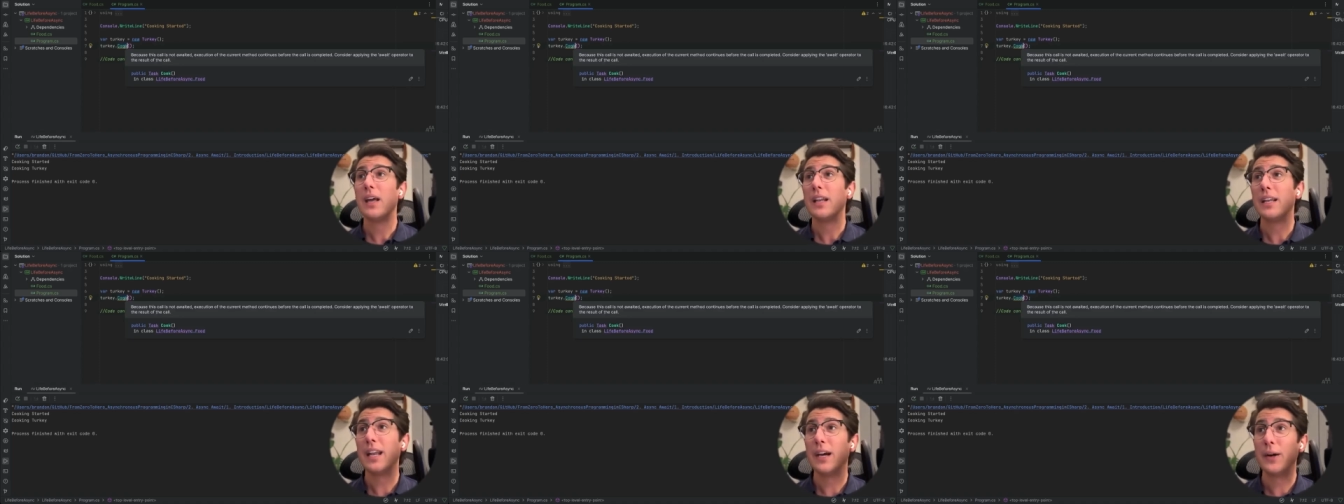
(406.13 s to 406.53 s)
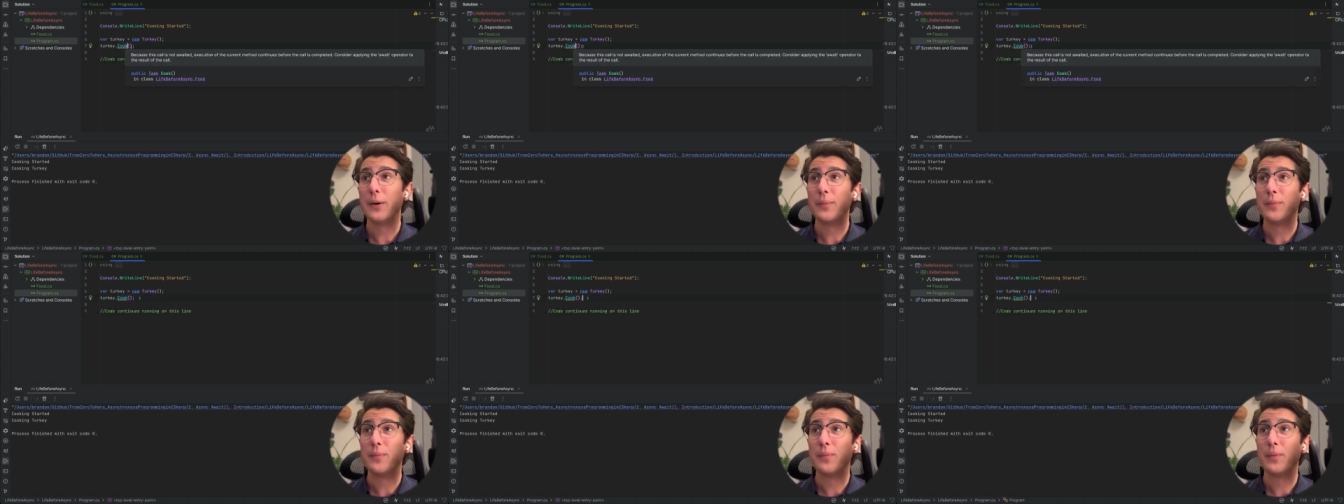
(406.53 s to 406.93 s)

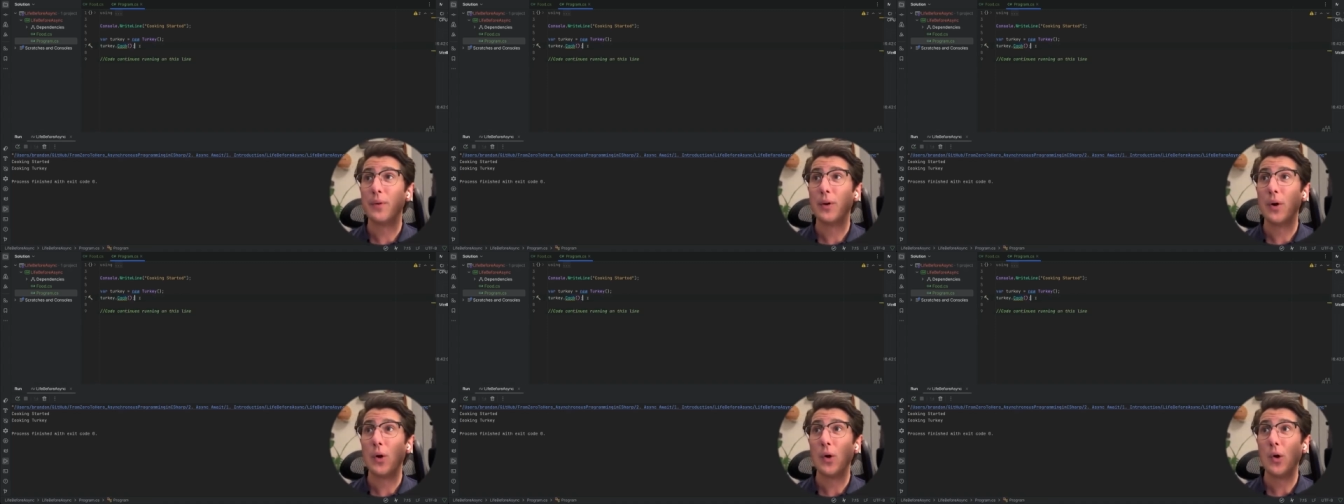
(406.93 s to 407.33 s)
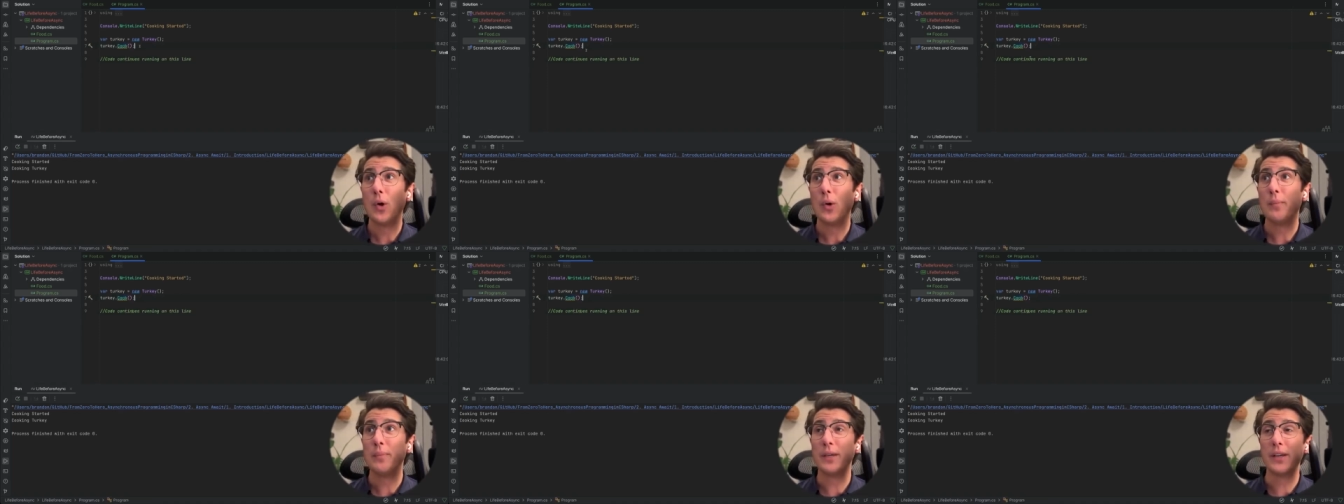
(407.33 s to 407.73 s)
Now,
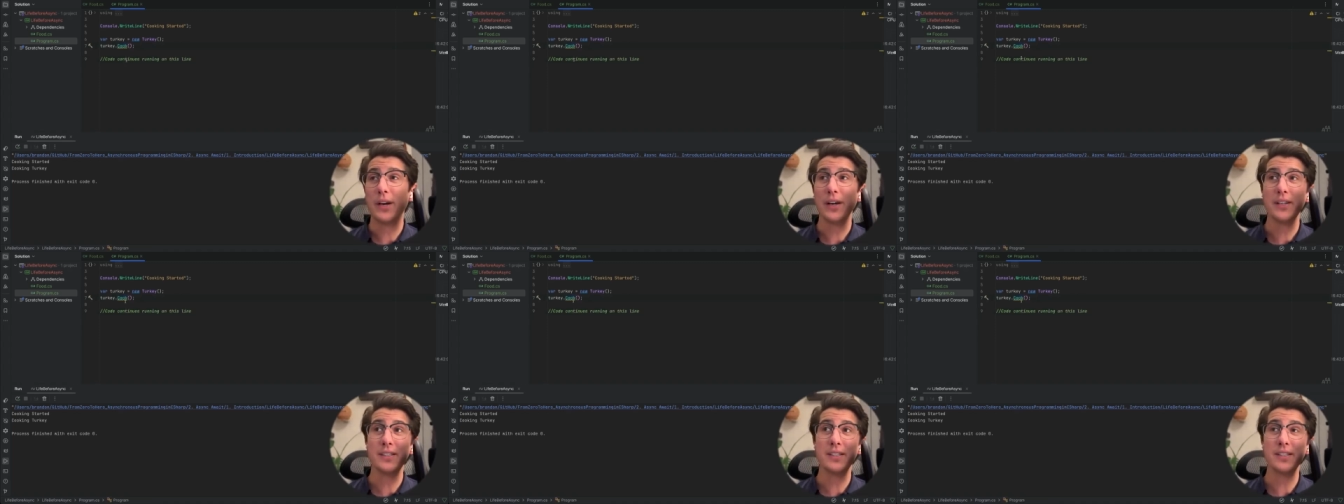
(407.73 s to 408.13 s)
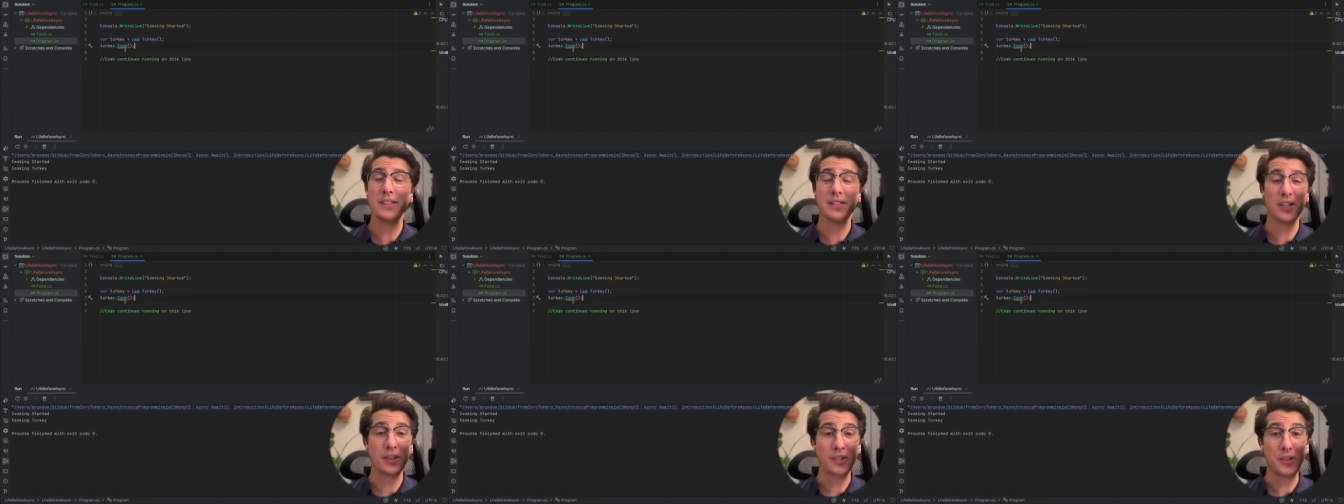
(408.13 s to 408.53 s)
because this
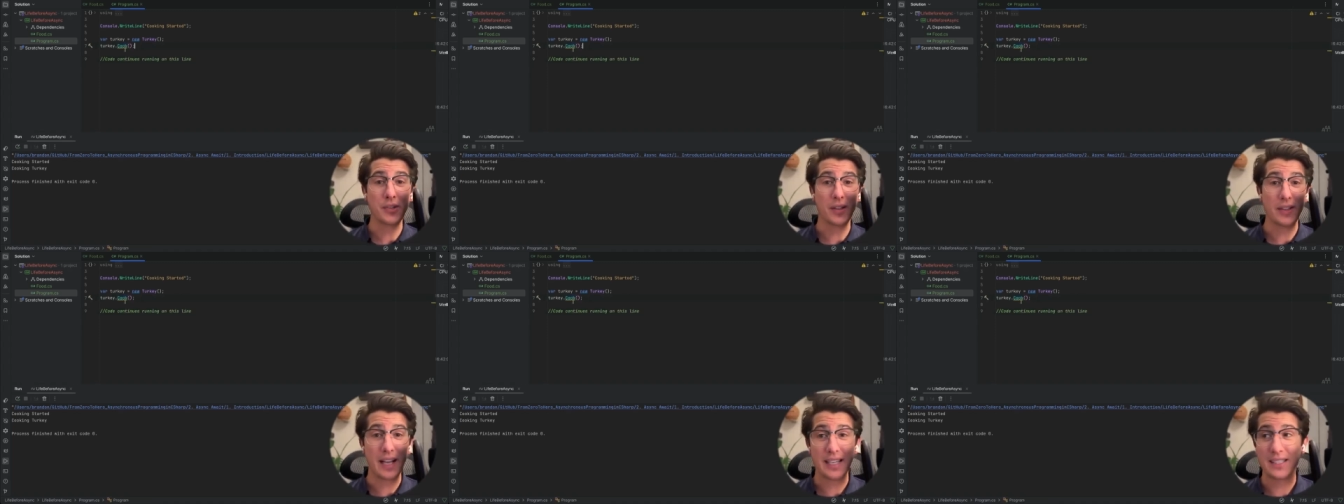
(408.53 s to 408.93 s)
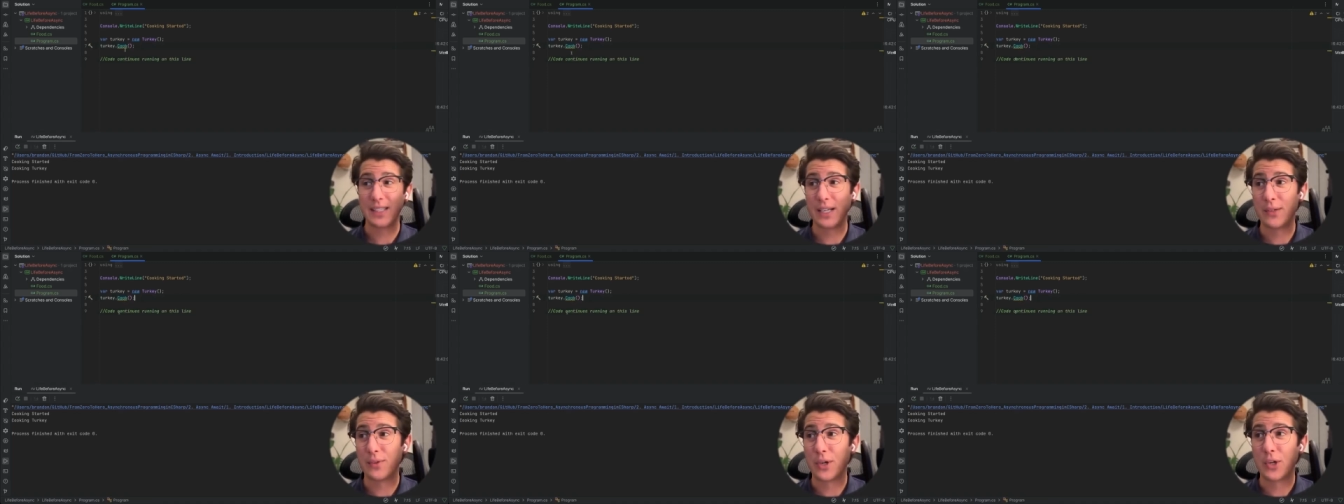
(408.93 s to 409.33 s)
is also the last
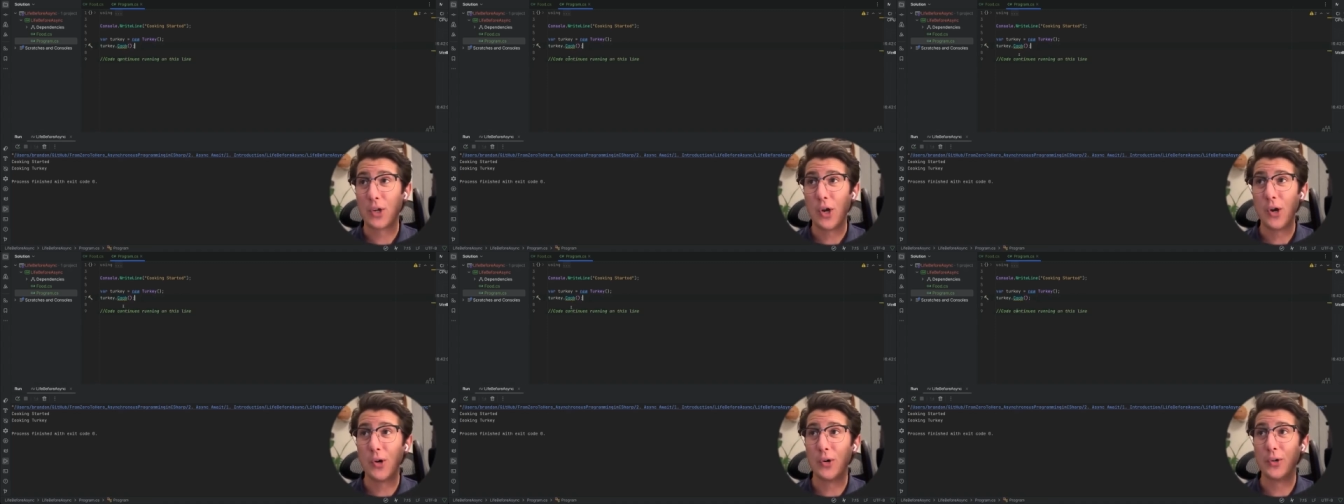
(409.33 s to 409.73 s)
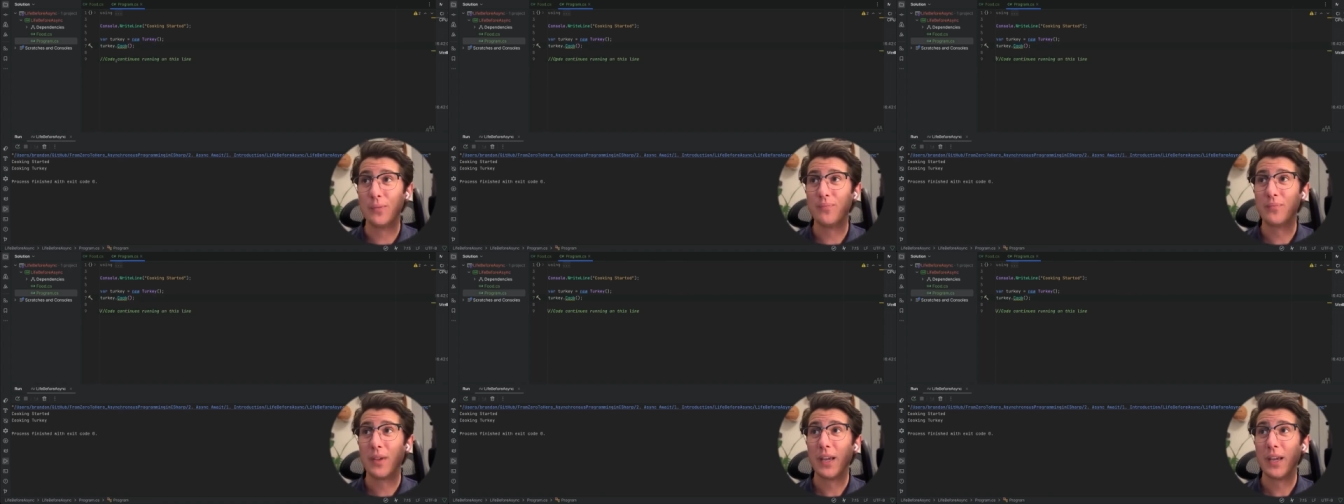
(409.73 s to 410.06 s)
line of our code,